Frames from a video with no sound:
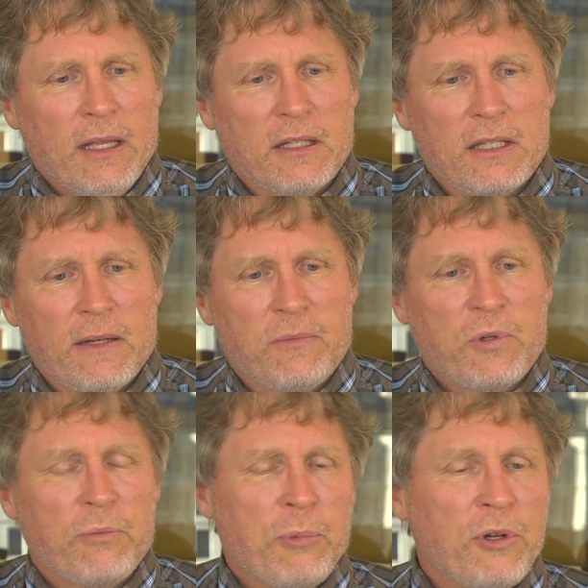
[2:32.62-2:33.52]
instead of
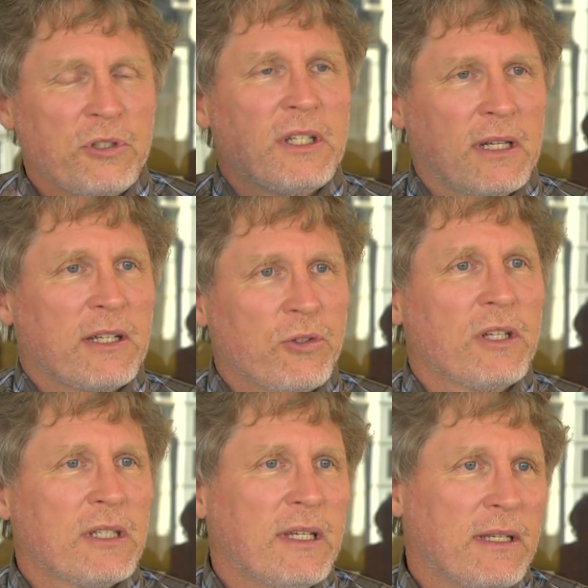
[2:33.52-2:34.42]
producing
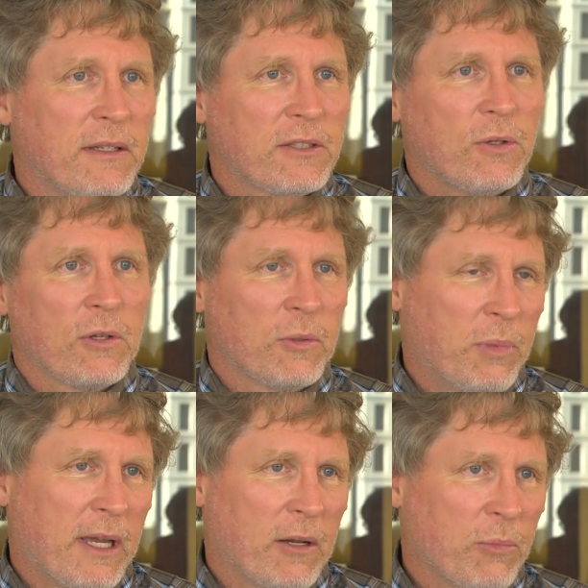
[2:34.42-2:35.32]
electricity, the solar
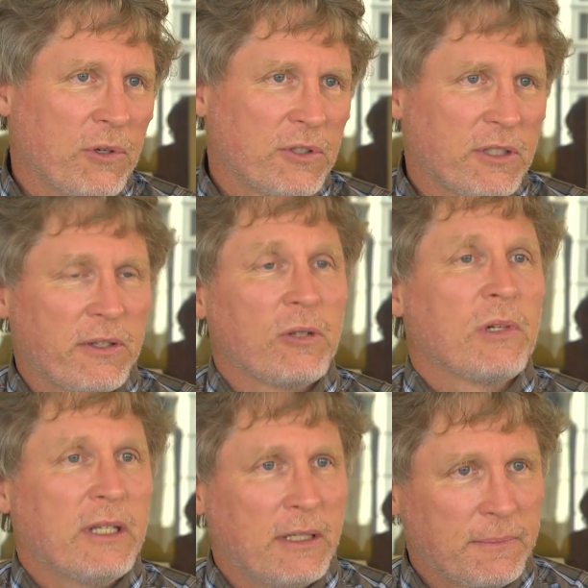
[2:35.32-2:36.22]
panel produces
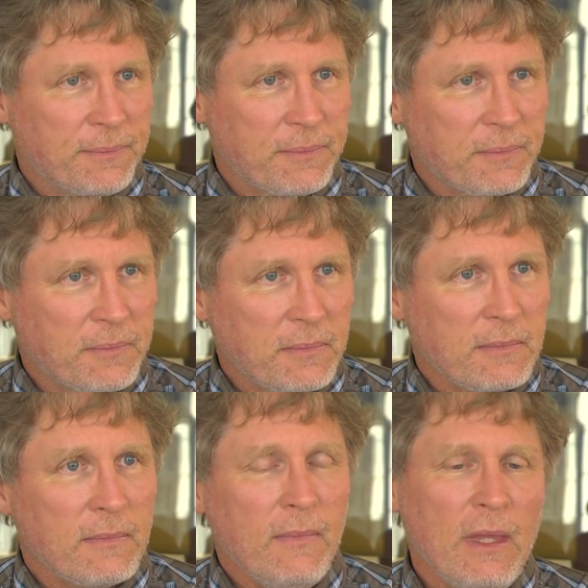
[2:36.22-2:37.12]
thermal heat.
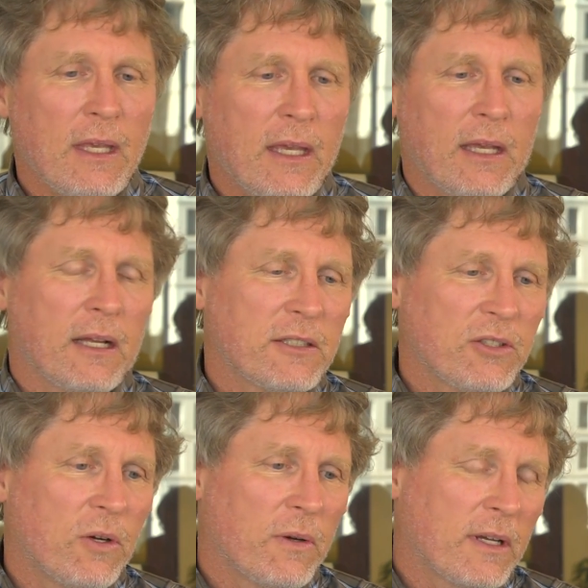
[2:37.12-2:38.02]
And
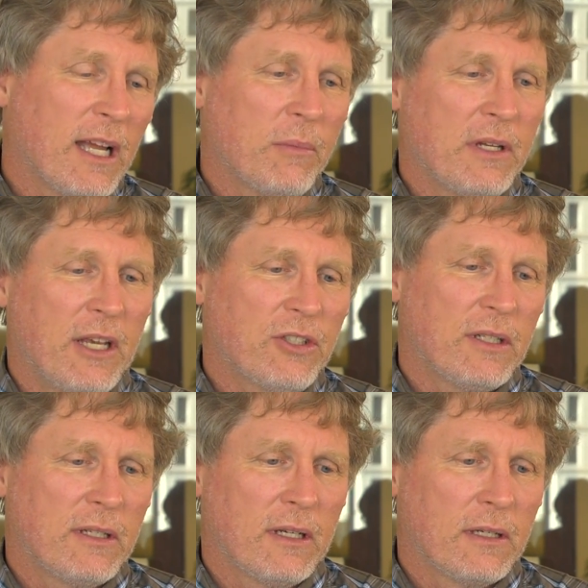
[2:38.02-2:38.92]
so a
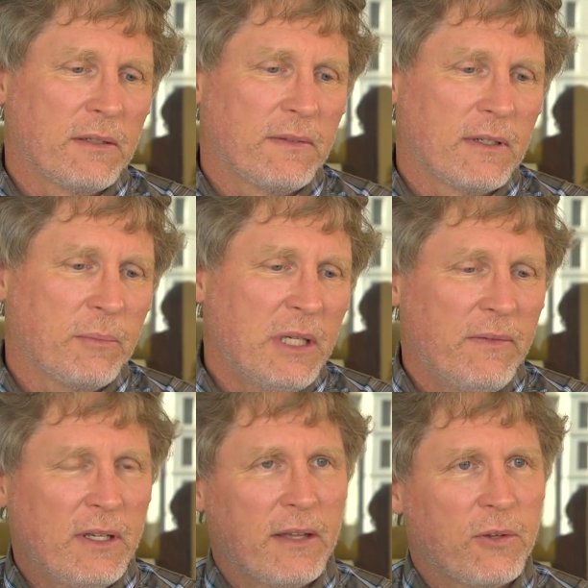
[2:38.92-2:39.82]
combination of
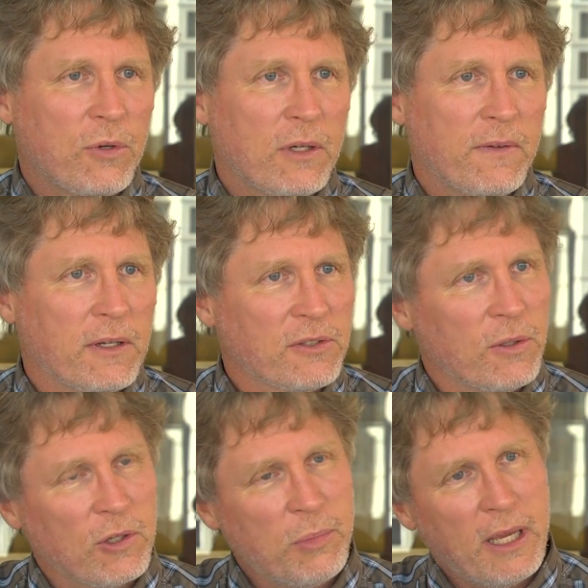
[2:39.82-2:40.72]
PV on the roof and a
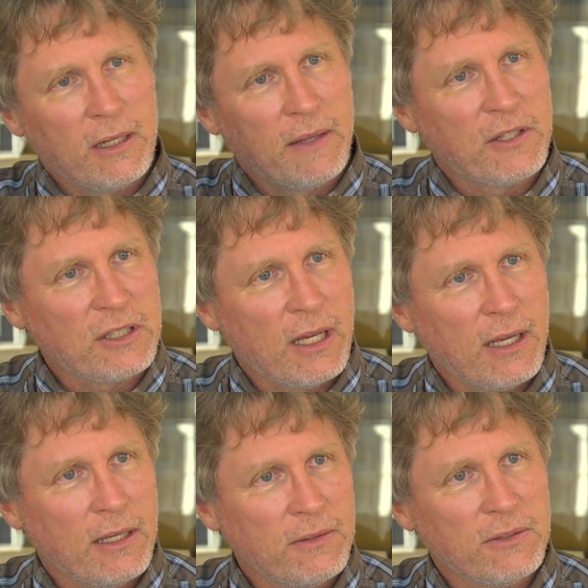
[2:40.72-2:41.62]
solar panel on the
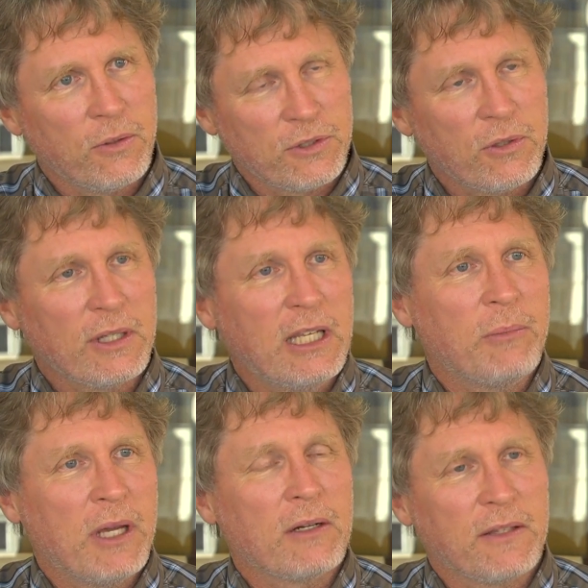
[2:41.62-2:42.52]
side, solar
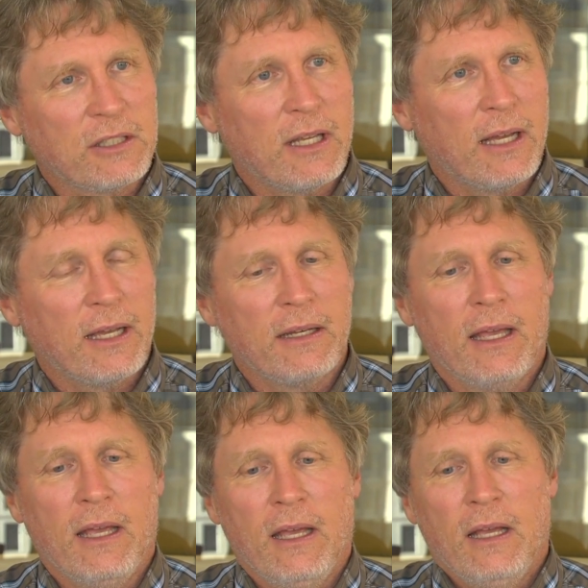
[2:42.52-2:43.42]
heating panel on the side,
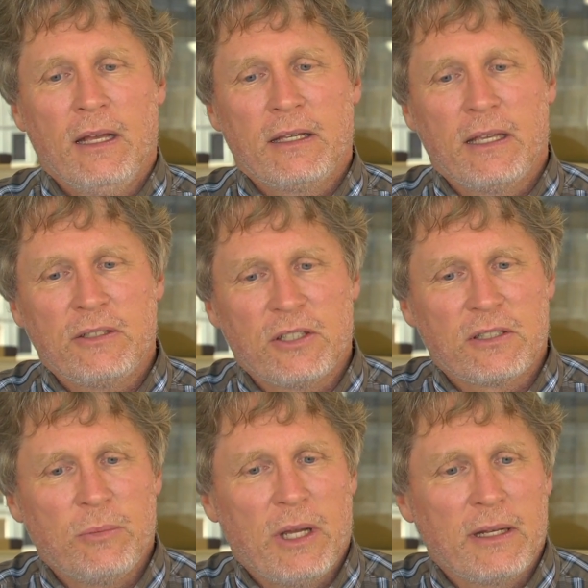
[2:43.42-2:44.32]
can
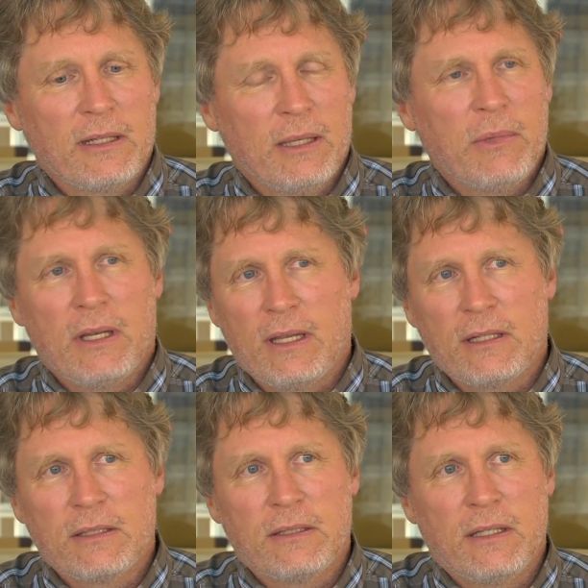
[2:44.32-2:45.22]
just about
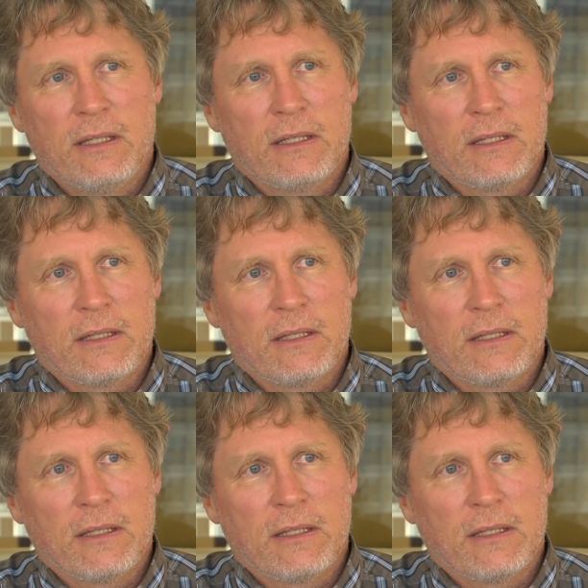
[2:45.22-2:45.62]
eliminate the